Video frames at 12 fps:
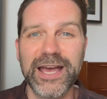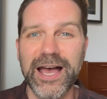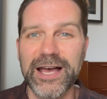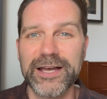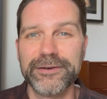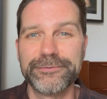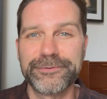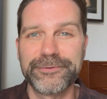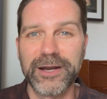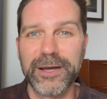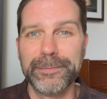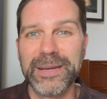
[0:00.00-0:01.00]
uh,
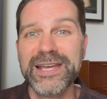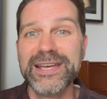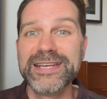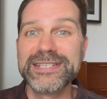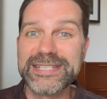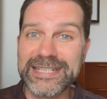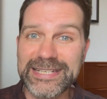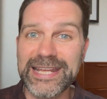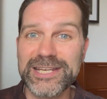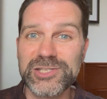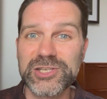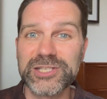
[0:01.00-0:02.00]
from
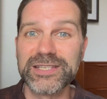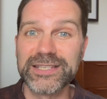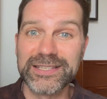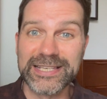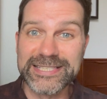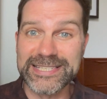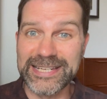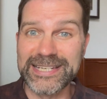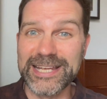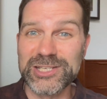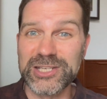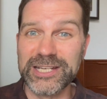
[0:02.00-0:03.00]
teenage his
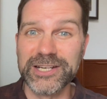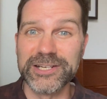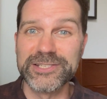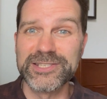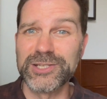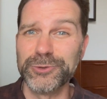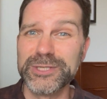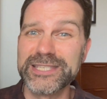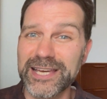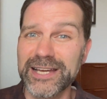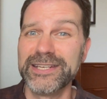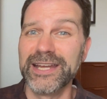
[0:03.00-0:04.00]
teenage years to his
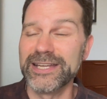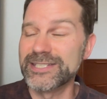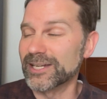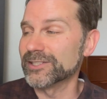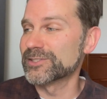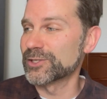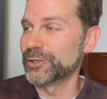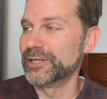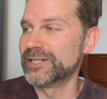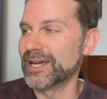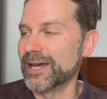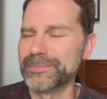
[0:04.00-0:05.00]
young
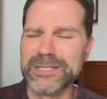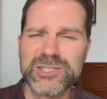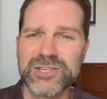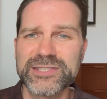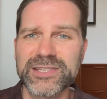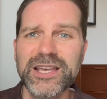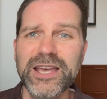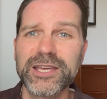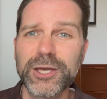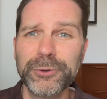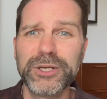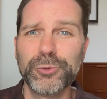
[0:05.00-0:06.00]
adulthood. Um, he's just
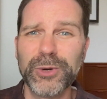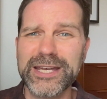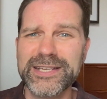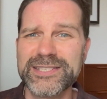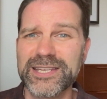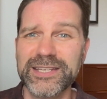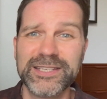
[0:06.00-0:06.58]
going away to